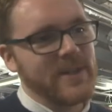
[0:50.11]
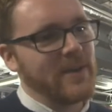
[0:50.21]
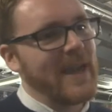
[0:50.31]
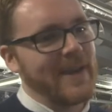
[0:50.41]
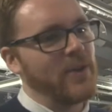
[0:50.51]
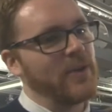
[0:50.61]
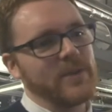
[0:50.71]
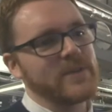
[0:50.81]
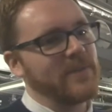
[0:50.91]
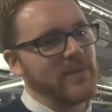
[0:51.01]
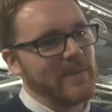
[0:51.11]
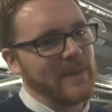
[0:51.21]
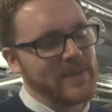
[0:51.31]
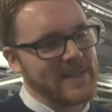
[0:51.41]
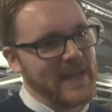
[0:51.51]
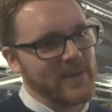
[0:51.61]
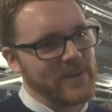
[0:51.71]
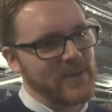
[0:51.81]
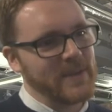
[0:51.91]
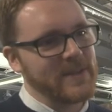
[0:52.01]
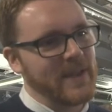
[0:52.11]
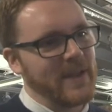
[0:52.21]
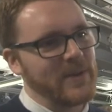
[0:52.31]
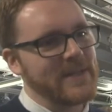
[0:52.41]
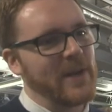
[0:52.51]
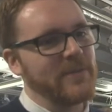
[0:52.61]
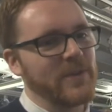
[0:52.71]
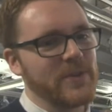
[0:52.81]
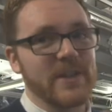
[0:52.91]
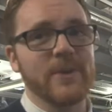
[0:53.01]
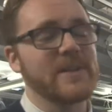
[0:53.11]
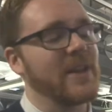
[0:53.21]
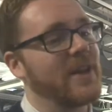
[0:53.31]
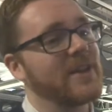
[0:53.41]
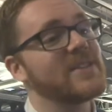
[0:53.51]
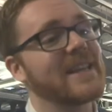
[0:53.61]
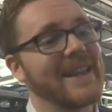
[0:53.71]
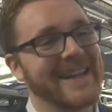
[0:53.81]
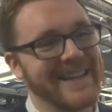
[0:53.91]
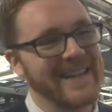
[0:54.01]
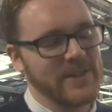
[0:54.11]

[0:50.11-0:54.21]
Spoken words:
so getting all those different people together is always always helpful because you can always learn and steal ideas.